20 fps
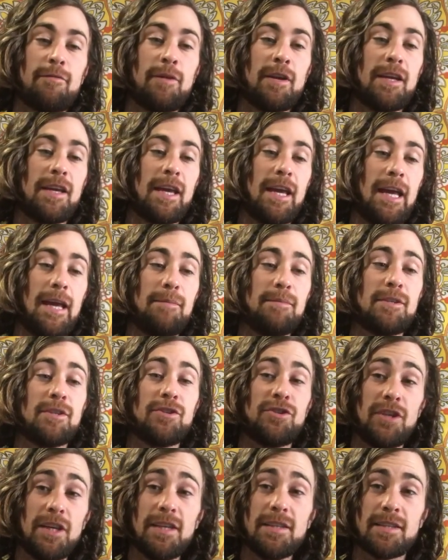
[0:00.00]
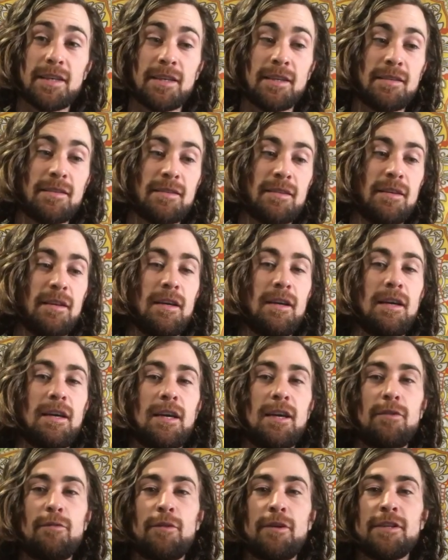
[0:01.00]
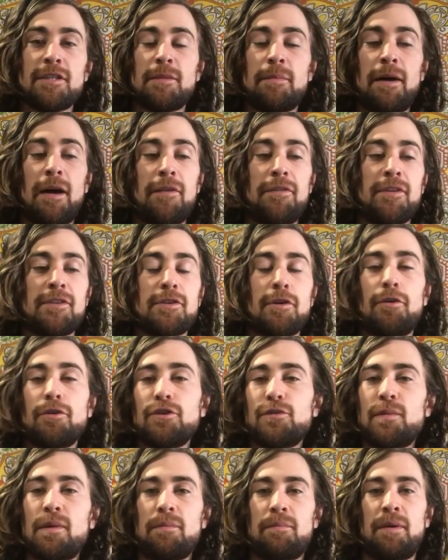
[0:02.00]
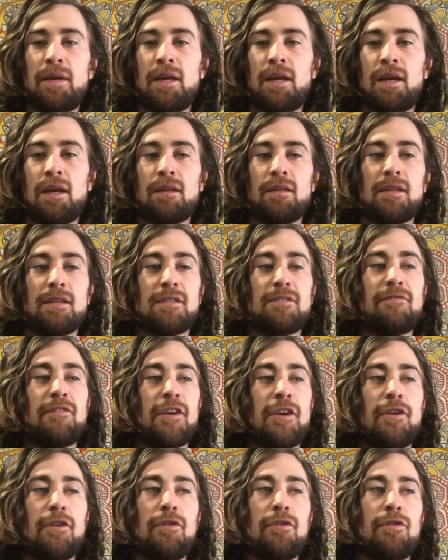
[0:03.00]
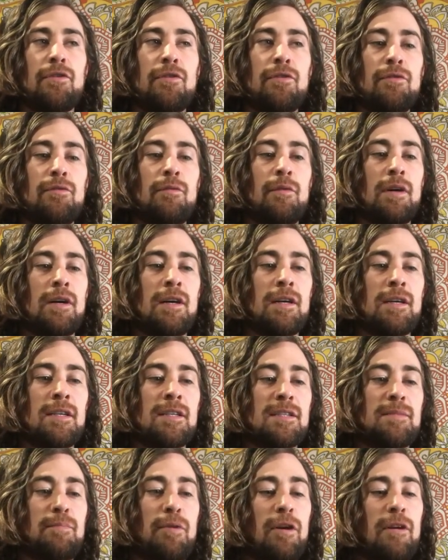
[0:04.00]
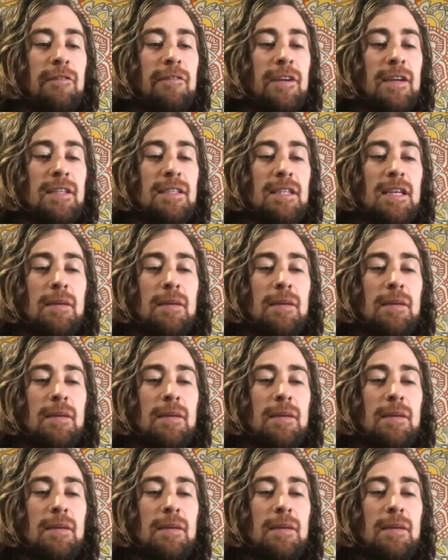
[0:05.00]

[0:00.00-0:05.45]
When it came to Jesus, it was about this ultimate being, this figure who was perfect,